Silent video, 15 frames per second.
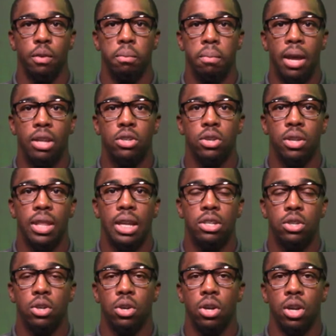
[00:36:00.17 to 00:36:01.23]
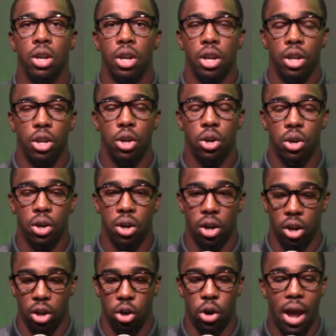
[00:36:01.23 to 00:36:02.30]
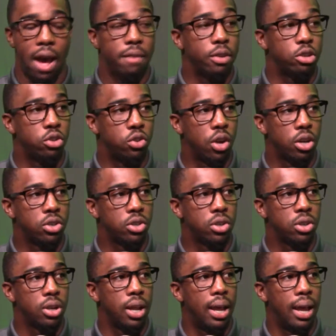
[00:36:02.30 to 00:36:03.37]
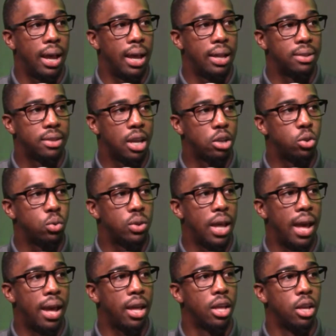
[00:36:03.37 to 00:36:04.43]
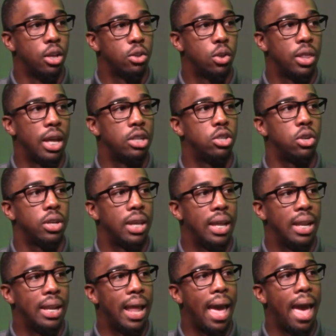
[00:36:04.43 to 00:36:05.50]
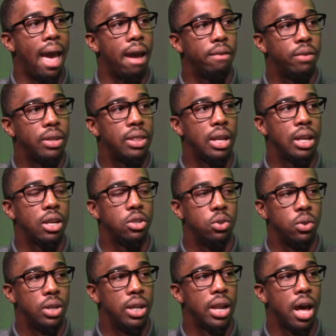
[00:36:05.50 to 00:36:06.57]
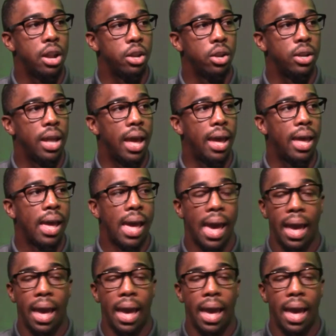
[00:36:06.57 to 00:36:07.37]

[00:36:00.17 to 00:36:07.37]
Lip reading: You make sure that you have a structured and scheduled day so that you're getting everything that you need out of your day.